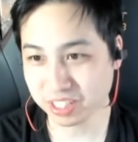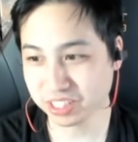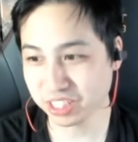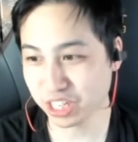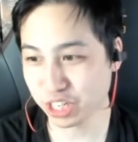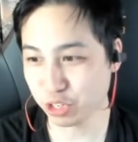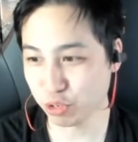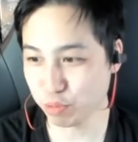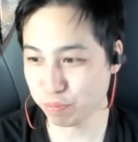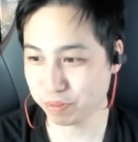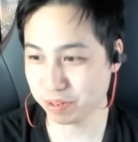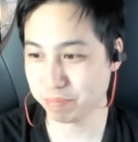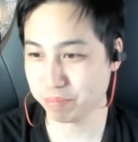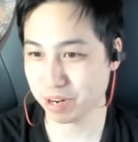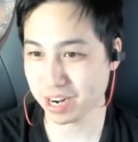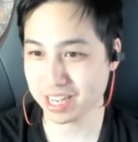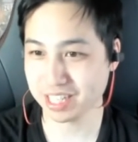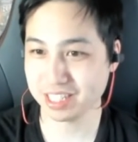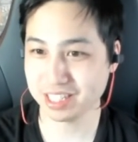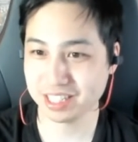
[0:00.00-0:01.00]
the Uber
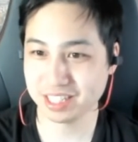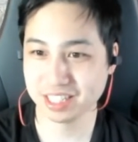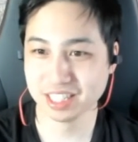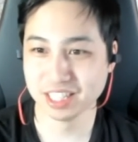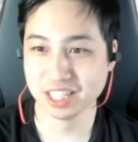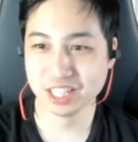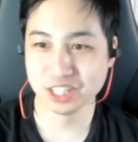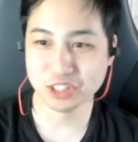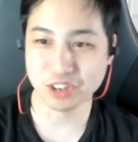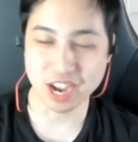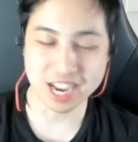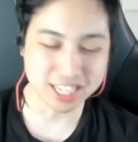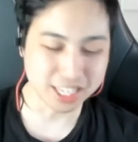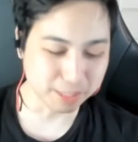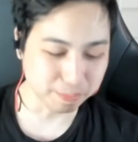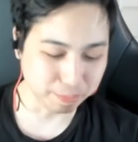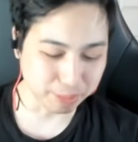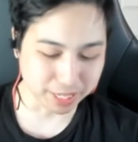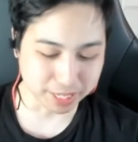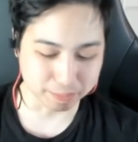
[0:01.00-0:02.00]
price. So I
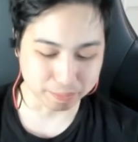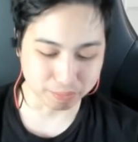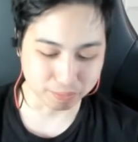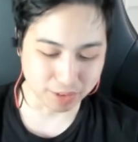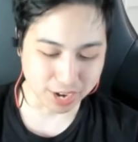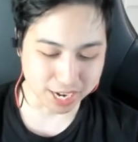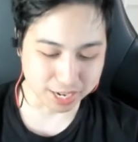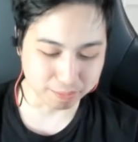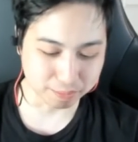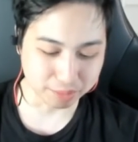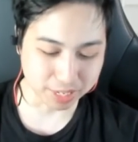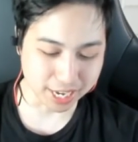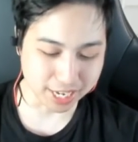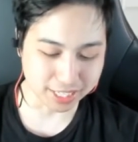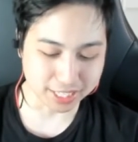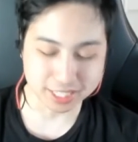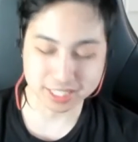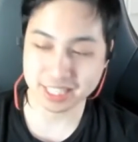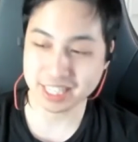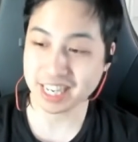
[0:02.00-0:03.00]
just pick a random
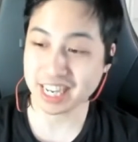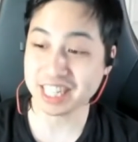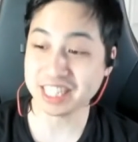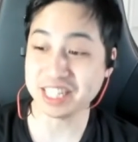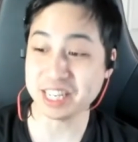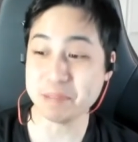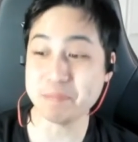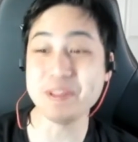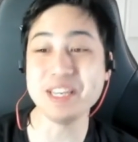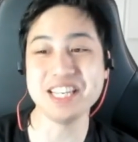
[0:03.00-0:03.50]
place, T N T